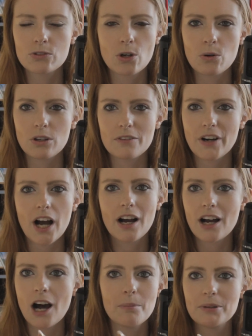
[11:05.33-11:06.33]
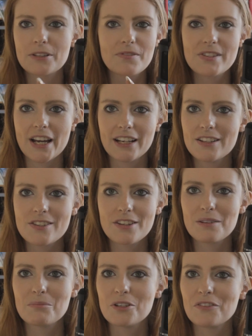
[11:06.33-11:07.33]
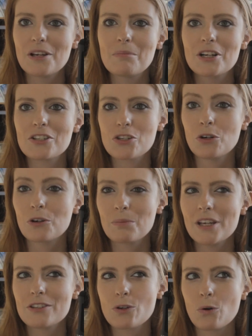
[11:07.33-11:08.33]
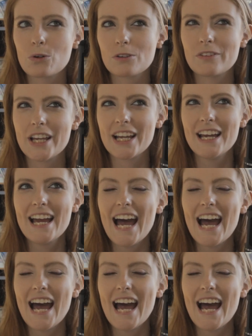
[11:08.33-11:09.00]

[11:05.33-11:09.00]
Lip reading: total of a couple of seconds in the movie, but it took me a total of like